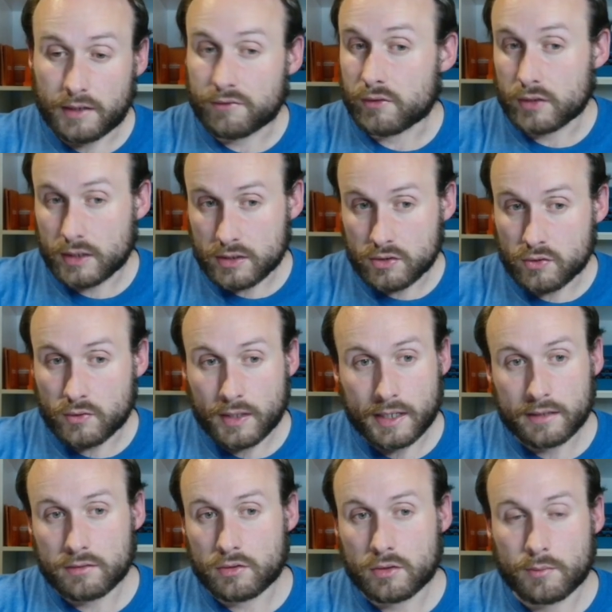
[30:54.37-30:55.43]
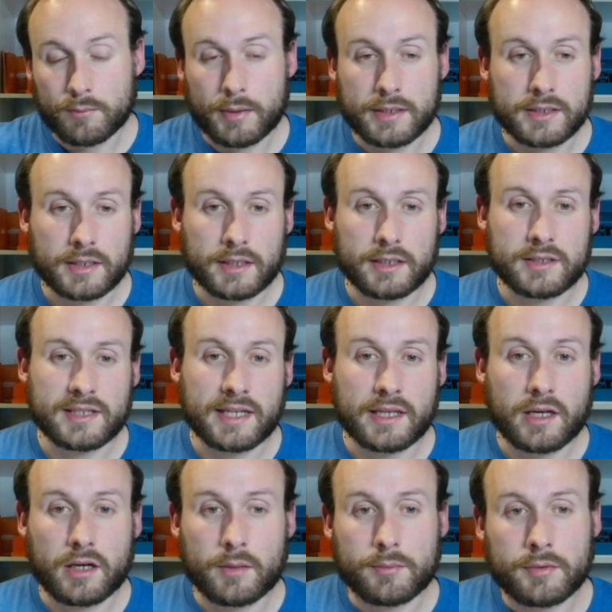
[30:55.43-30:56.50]
If you need to do that, you can basically set
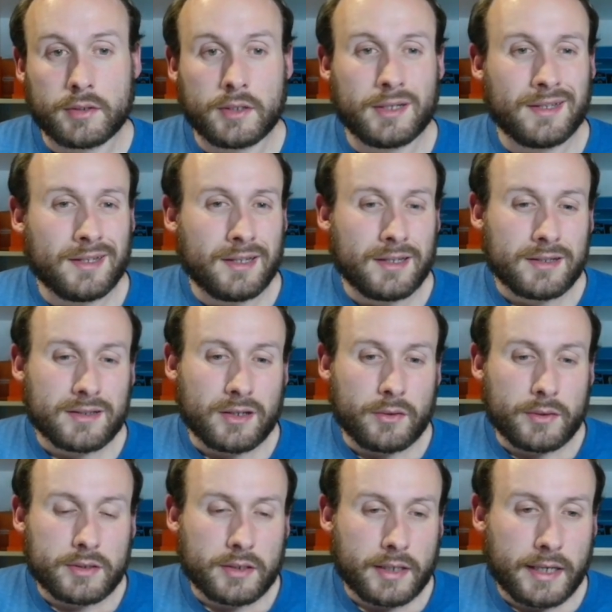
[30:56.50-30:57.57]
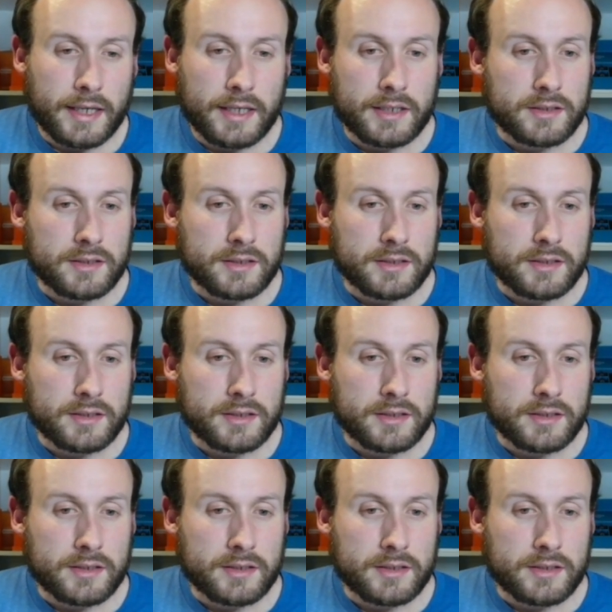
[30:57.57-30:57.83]
that up. So it's okay.